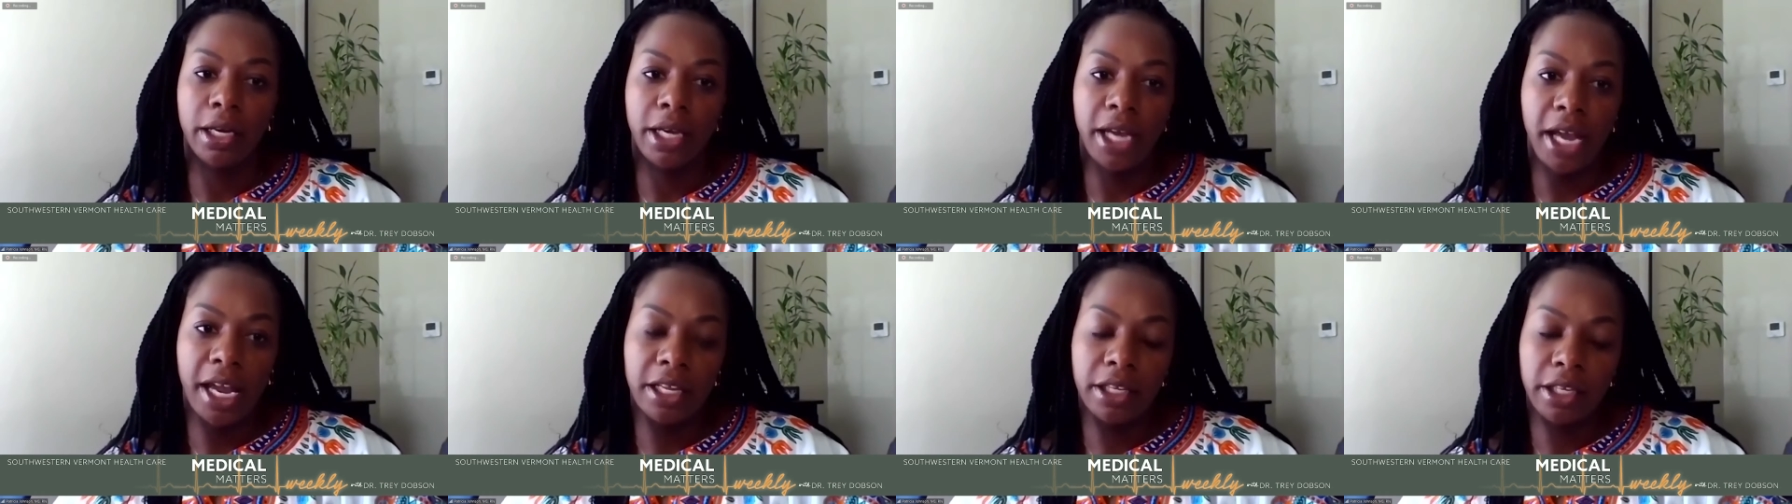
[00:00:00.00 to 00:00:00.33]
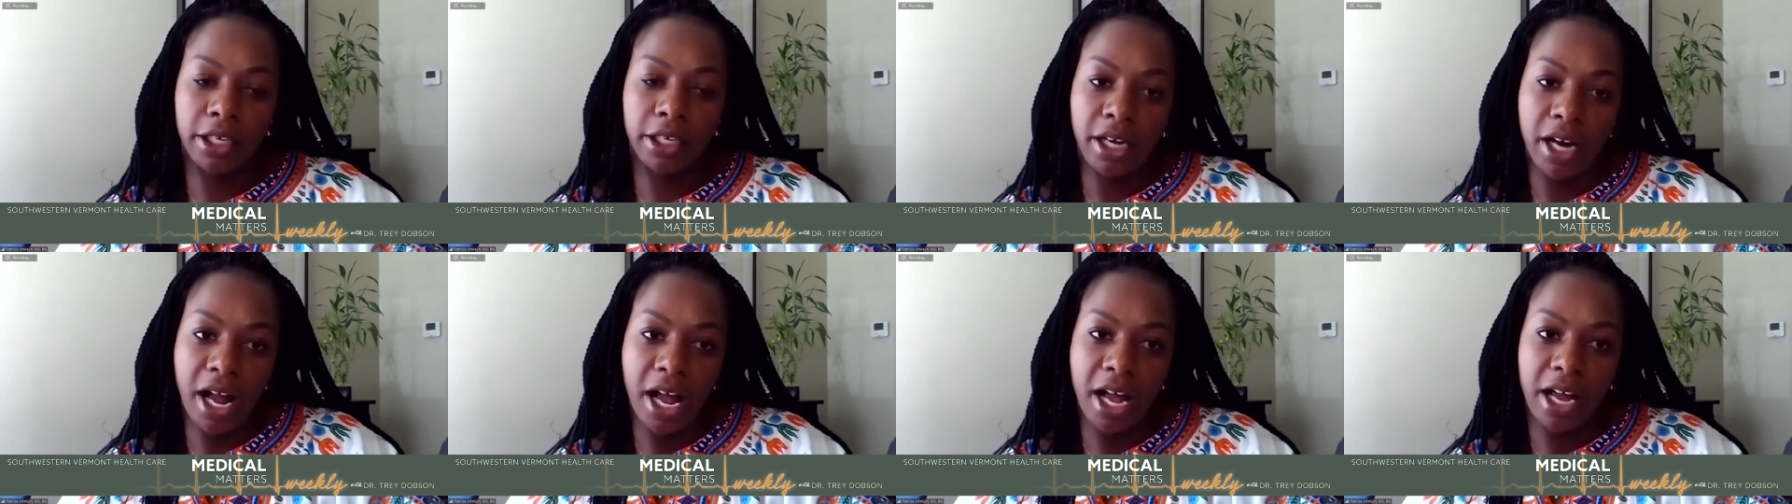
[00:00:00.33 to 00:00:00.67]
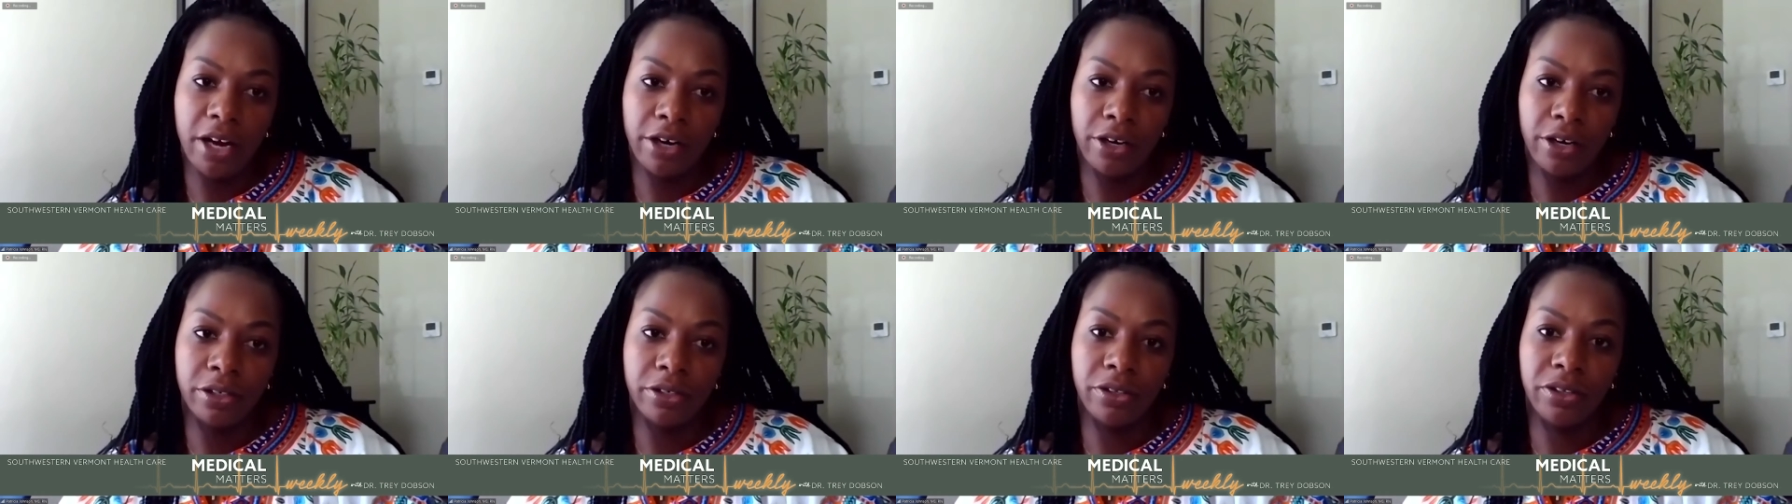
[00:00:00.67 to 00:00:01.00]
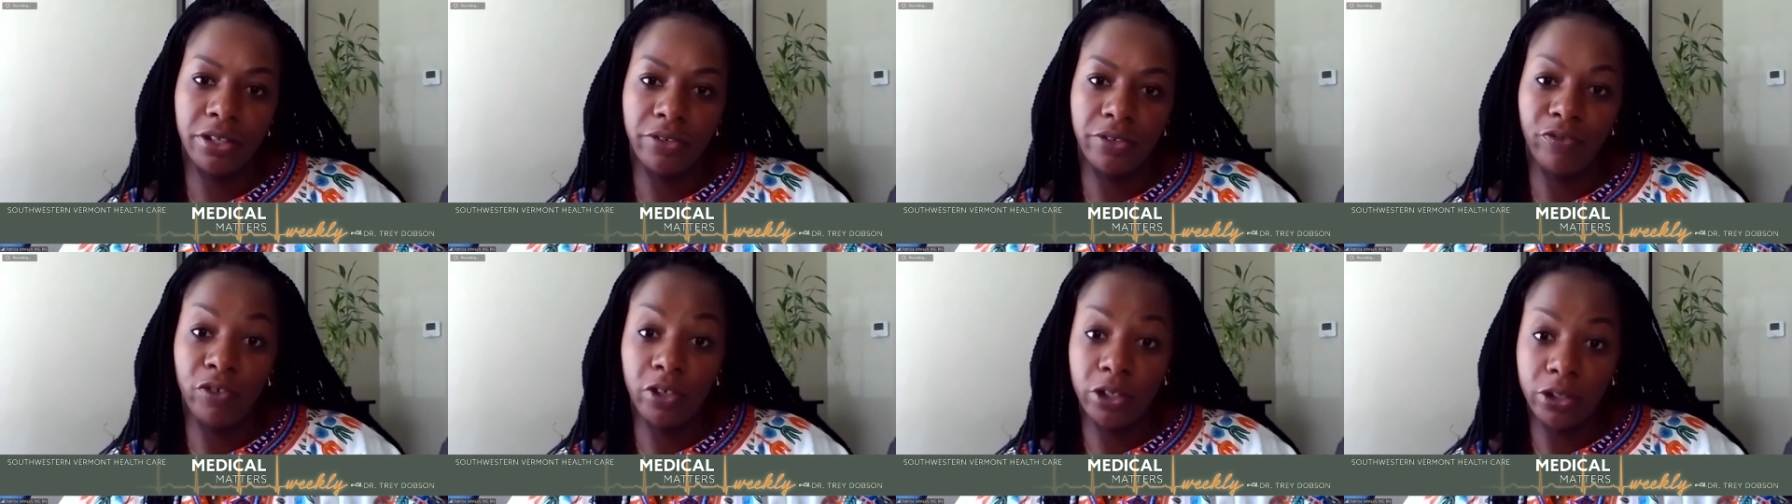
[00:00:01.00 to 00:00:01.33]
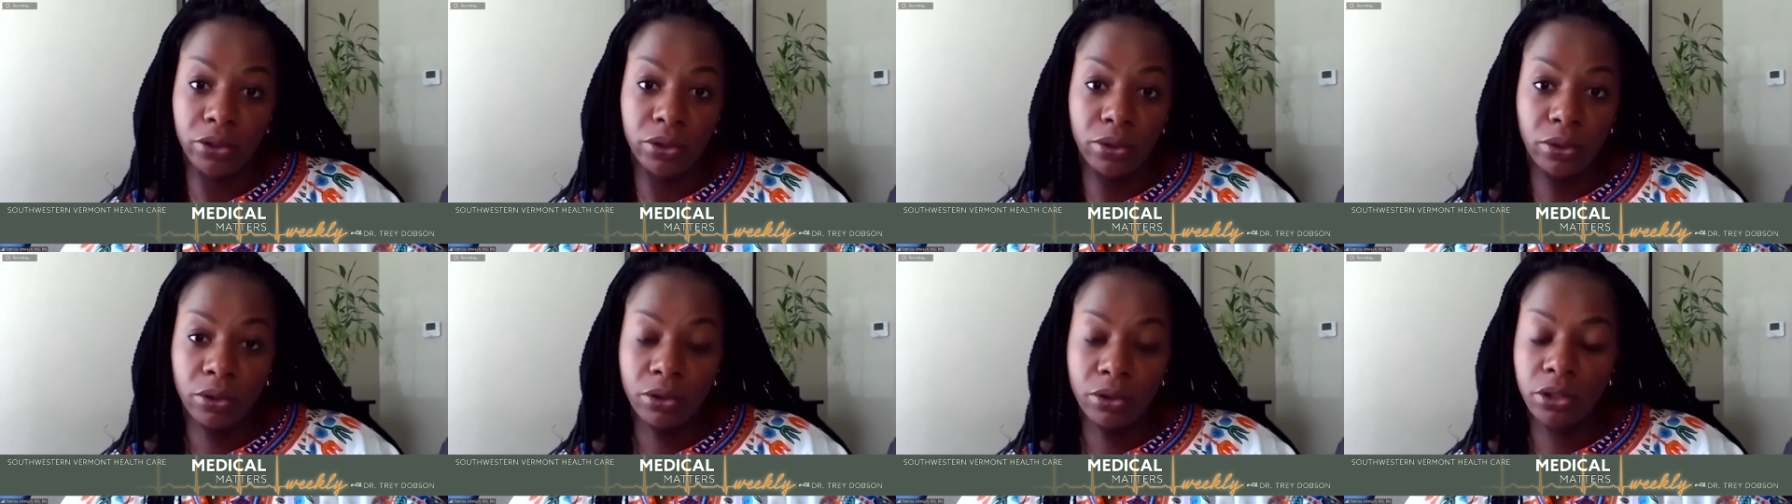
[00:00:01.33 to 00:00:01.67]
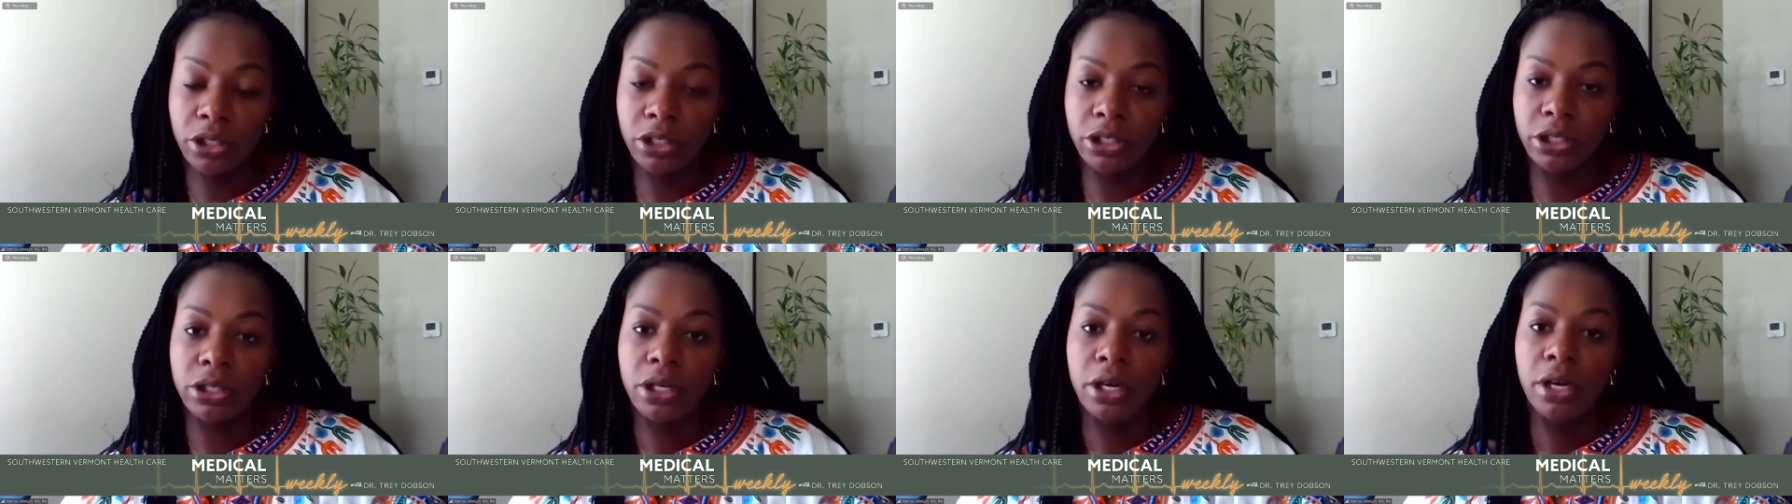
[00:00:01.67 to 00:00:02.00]
Uh, Caitlin and I are the foot
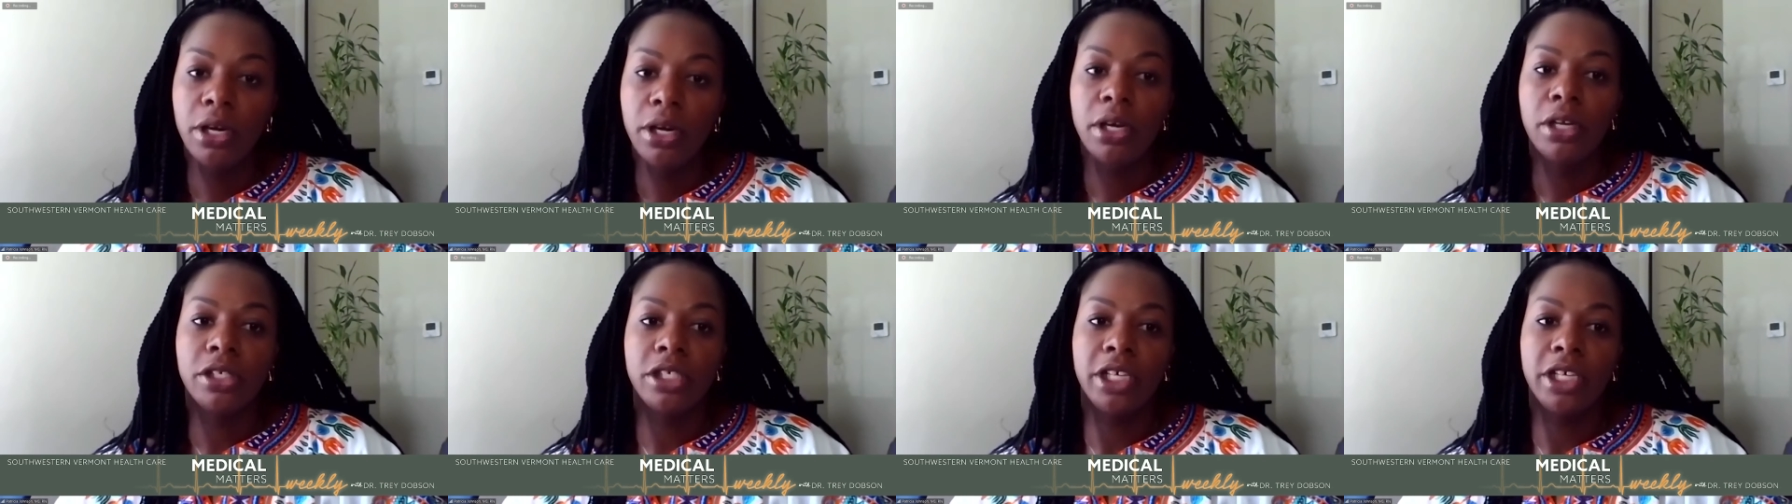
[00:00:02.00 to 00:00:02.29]
soldiers